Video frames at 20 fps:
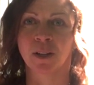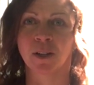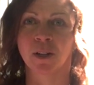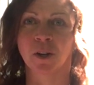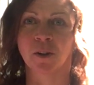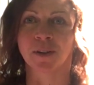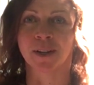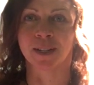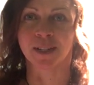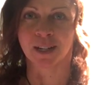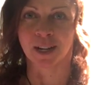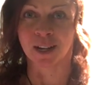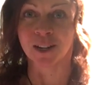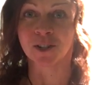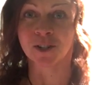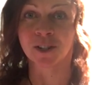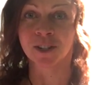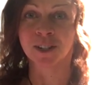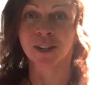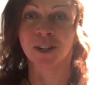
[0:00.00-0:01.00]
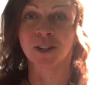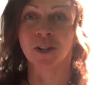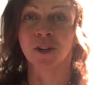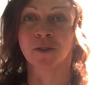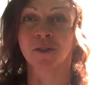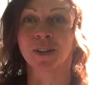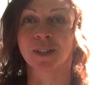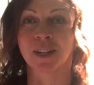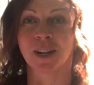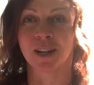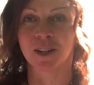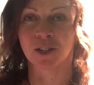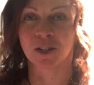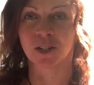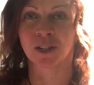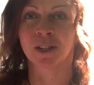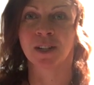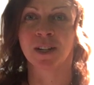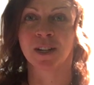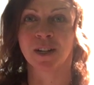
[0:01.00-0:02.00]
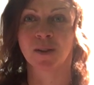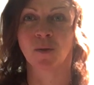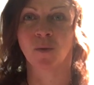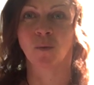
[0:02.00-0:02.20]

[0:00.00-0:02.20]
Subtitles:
Your intention and your attention